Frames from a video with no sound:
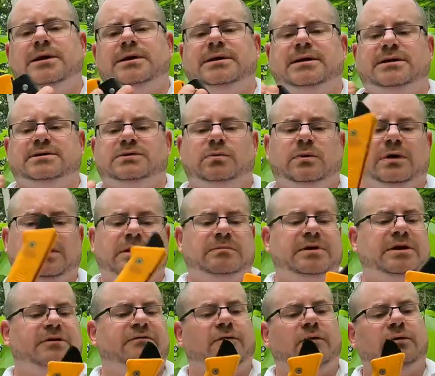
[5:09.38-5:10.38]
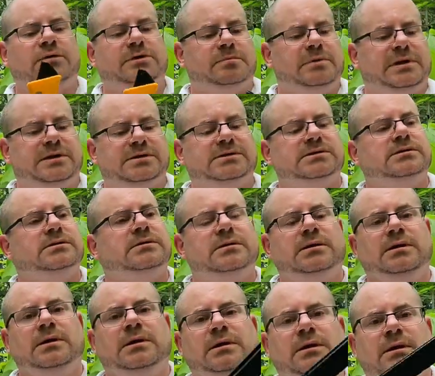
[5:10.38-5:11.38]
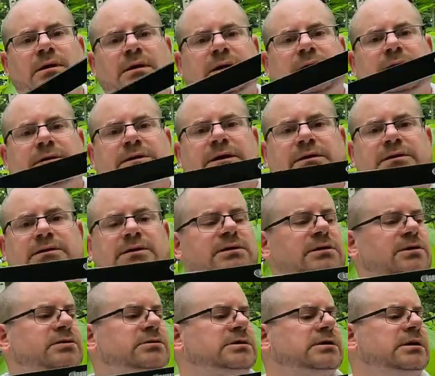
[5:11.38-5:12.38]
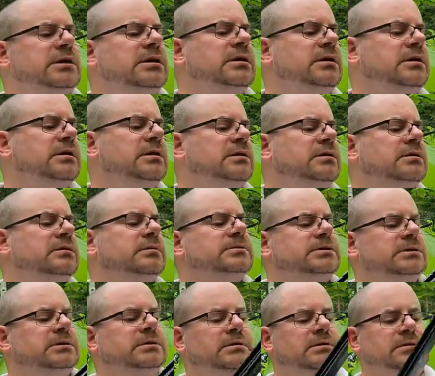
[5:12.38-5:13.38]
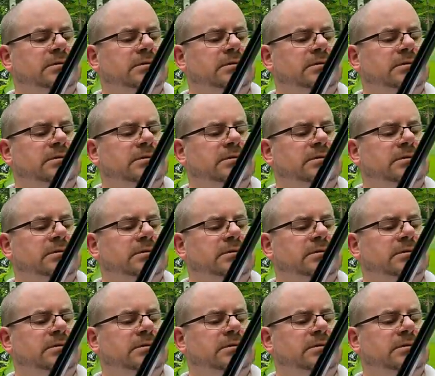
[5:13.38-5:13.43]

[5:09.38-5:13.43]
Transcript: It's one big foldy piece. Nothing to lose. Oops.